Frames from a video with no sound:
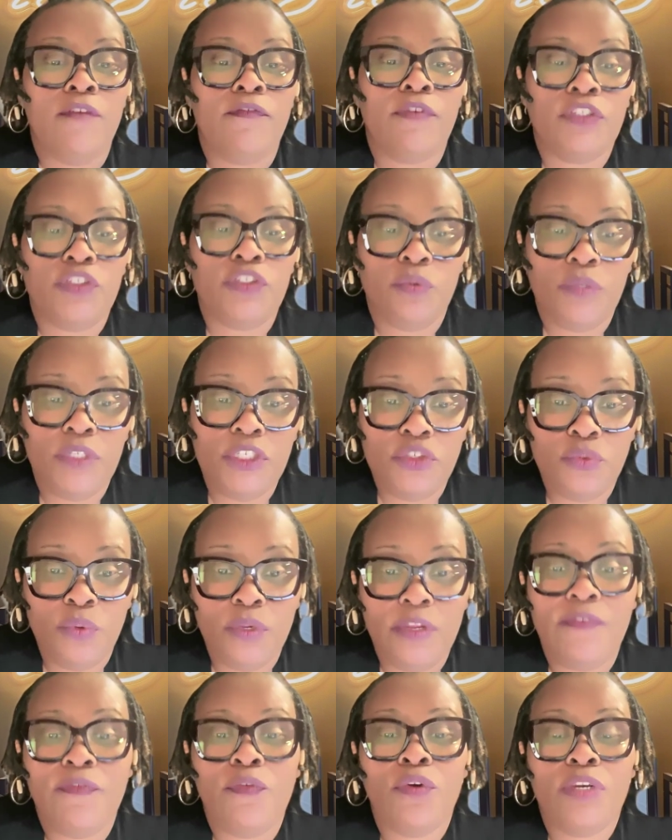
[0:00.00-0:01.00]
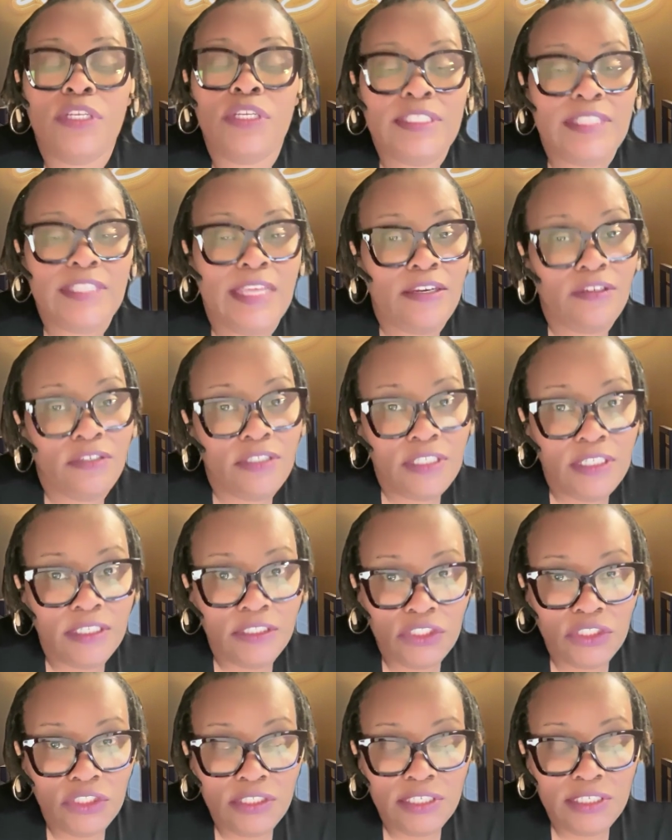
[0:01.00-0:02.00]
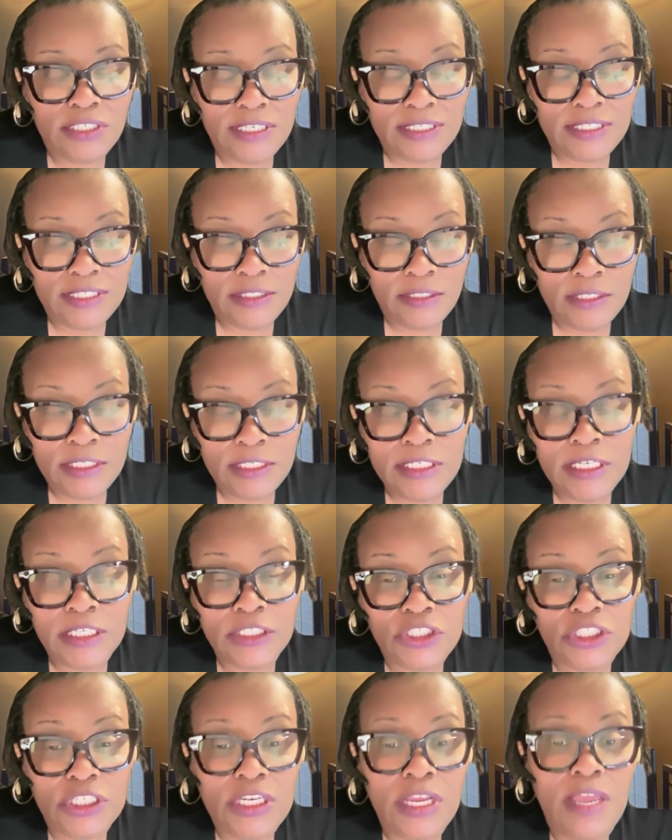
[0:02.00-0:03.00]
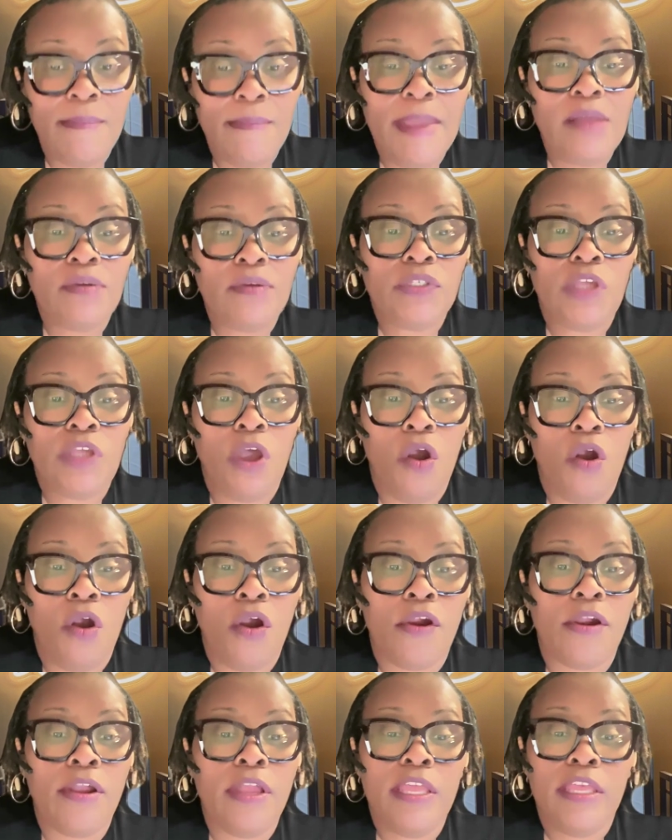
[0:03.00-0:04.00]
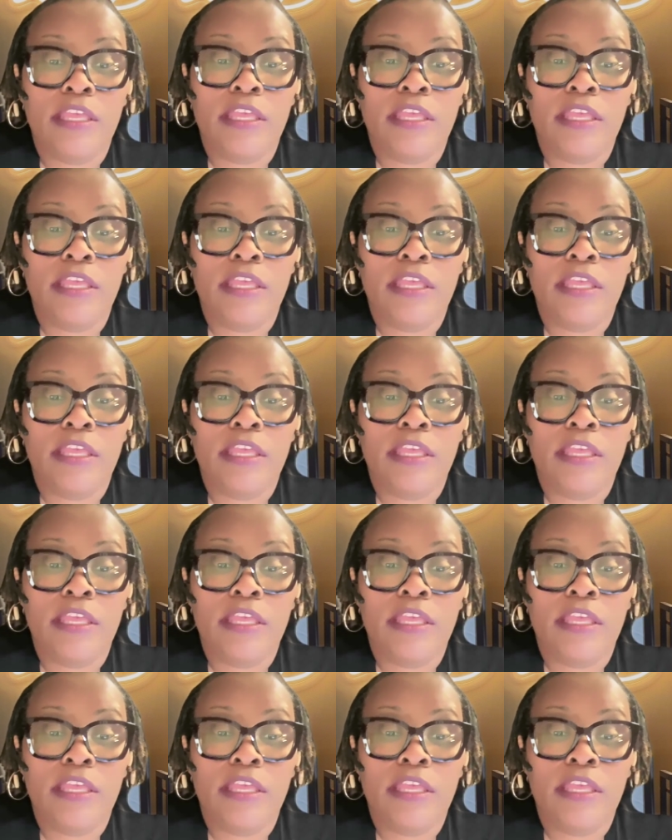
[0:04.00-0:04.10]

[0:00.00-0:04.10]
For 2024, the standard deduction amounts are